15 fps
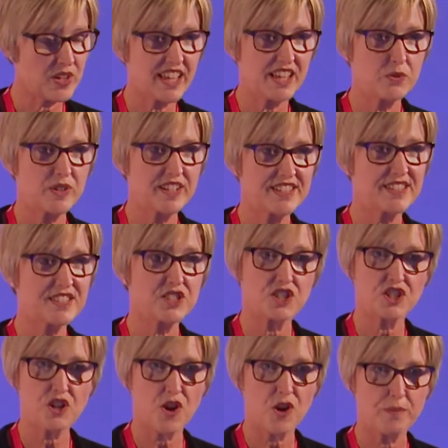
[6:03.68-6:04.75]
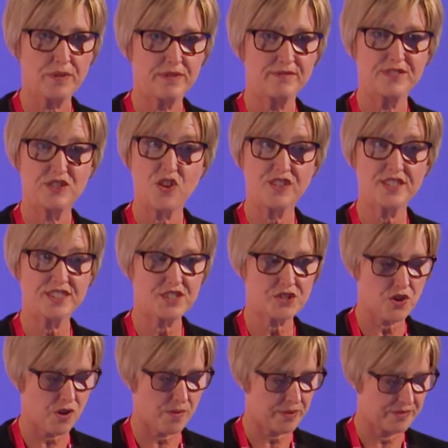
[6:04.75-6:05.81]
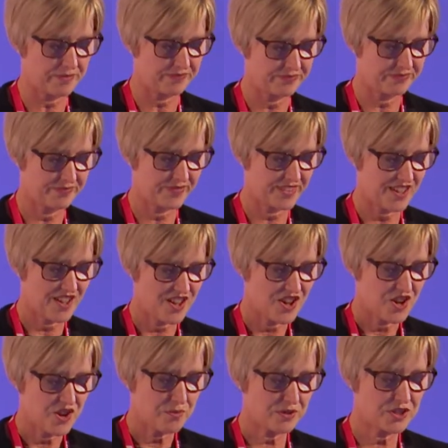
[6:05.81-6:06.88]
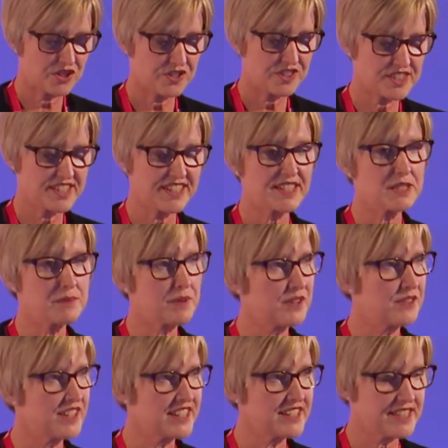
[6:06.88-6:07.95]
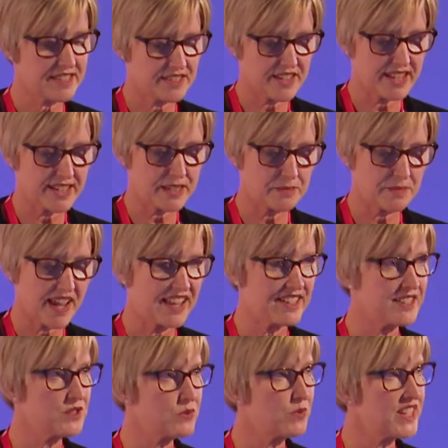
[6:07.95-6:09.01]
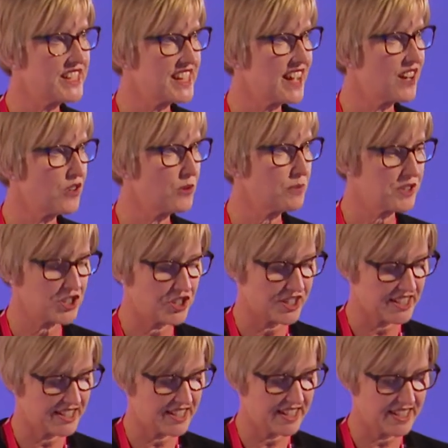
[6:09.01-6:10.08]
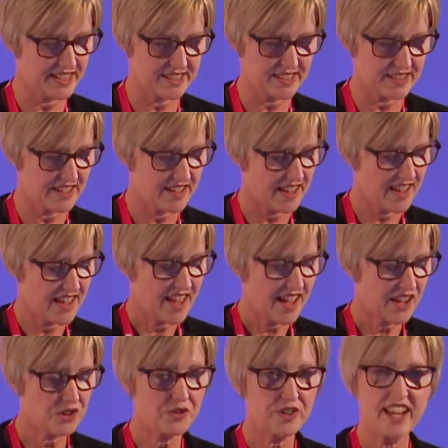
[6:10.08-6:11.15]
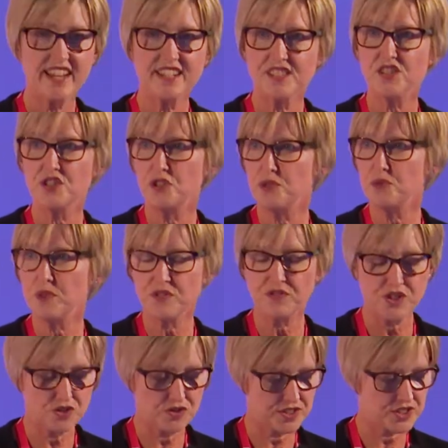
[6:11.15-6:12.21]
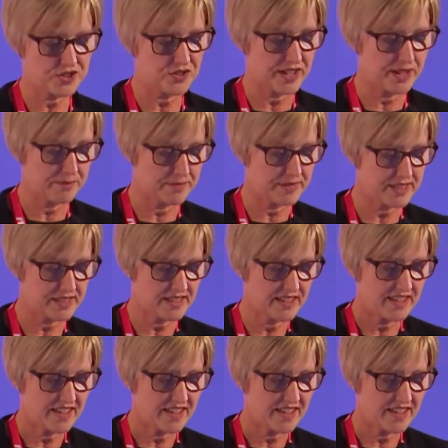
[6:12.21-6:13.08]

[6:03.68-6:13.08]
Kiwis to shop, not stop. Produce an experience that expands retail opportunities and creates new revenue streams.